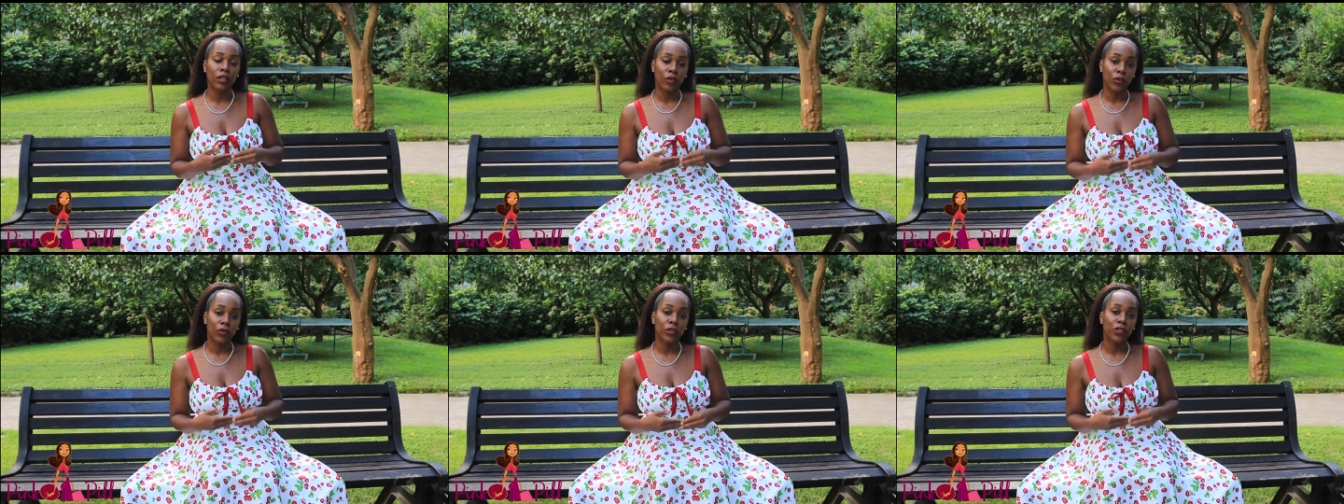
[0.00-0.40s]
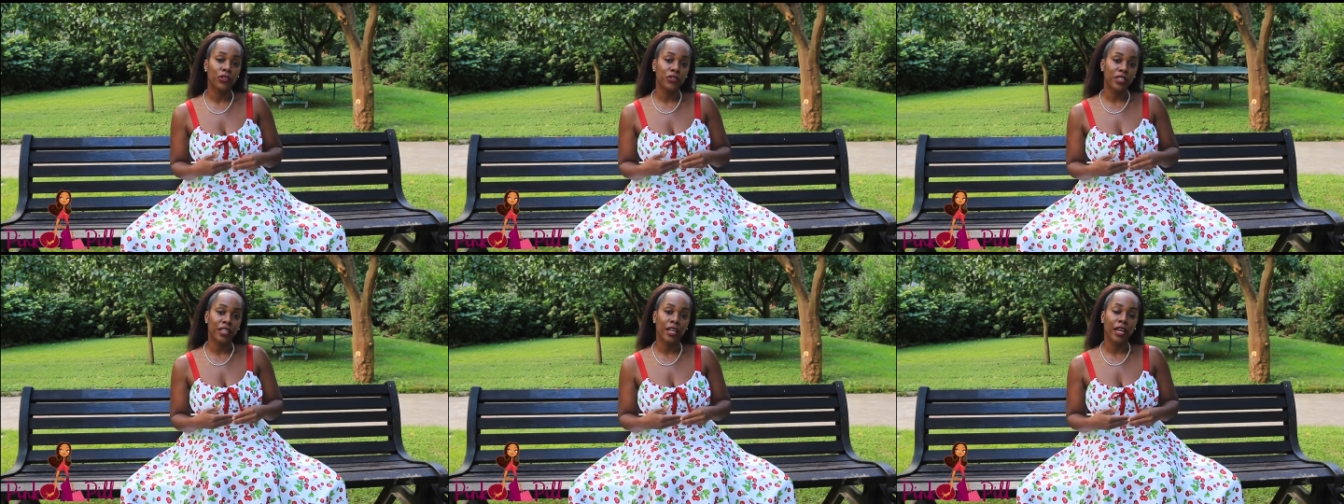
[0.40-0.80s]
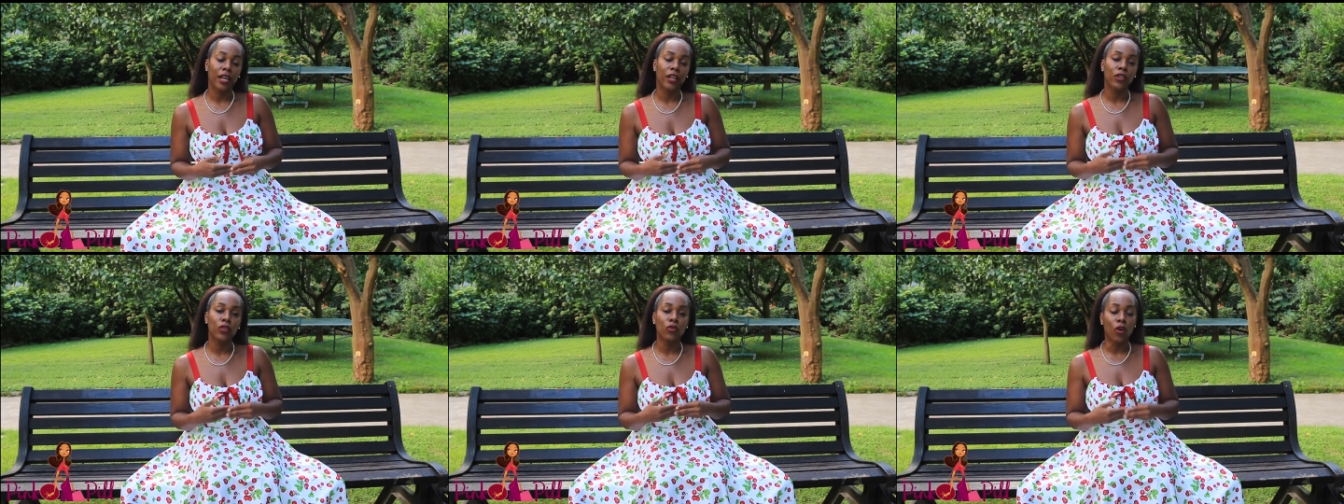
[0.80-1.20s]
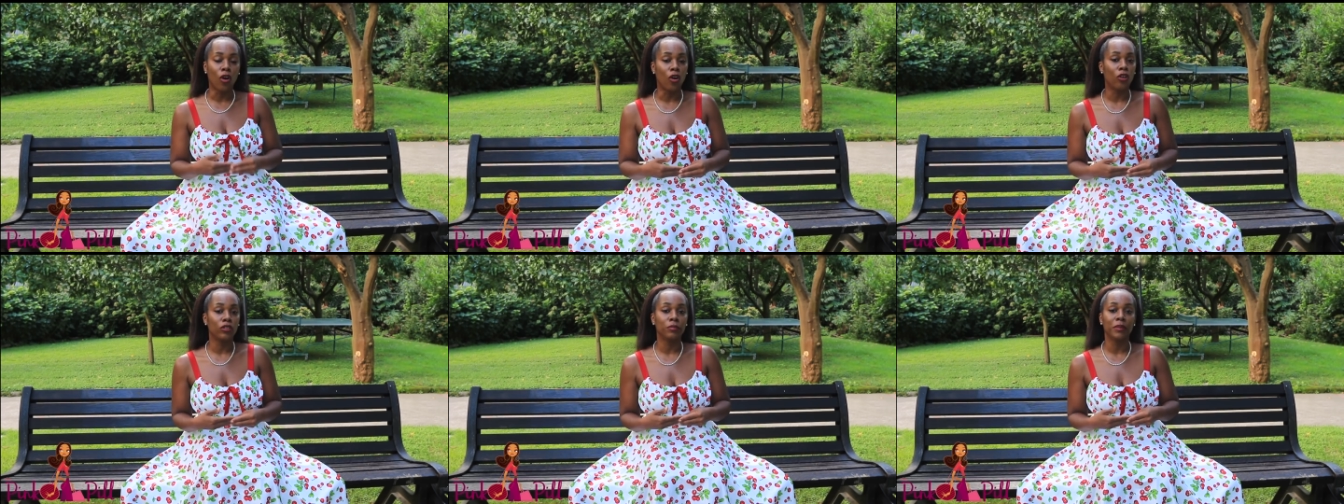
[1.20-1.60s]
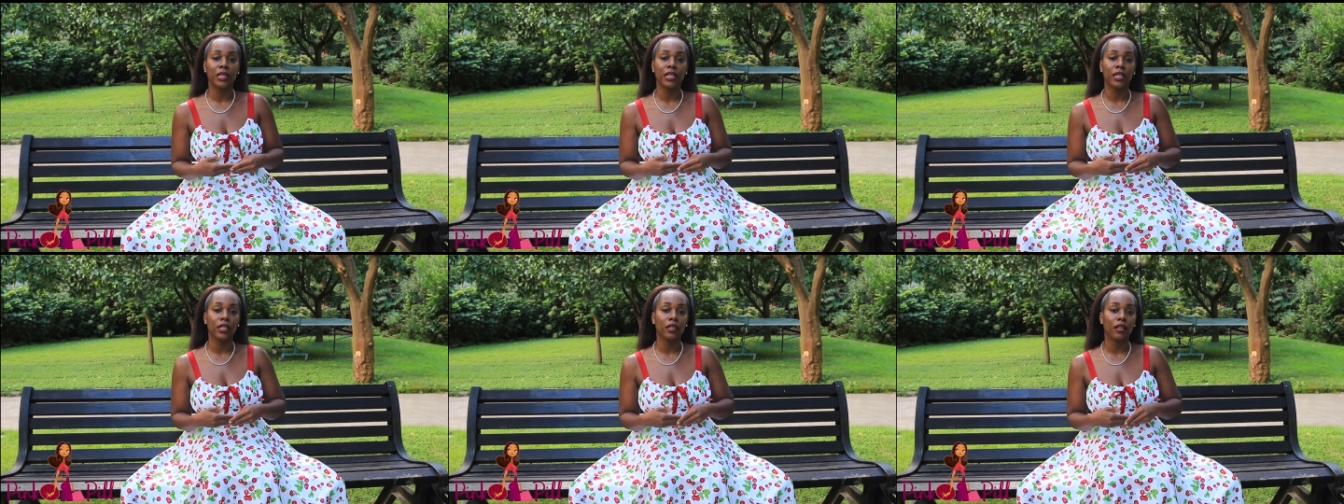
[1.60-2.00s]
earlier today you called
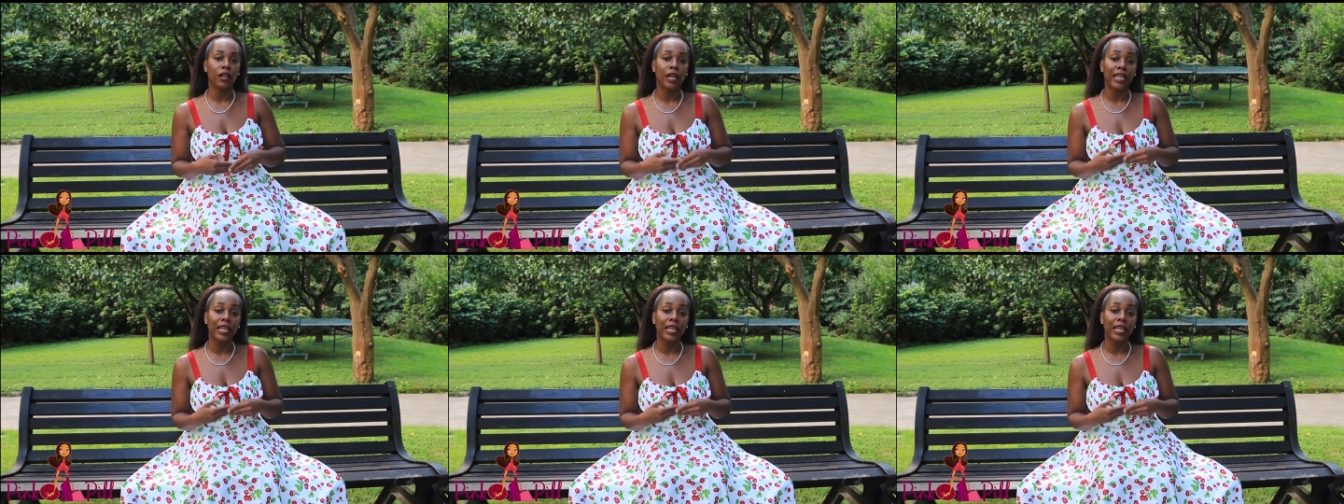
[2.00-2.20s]
me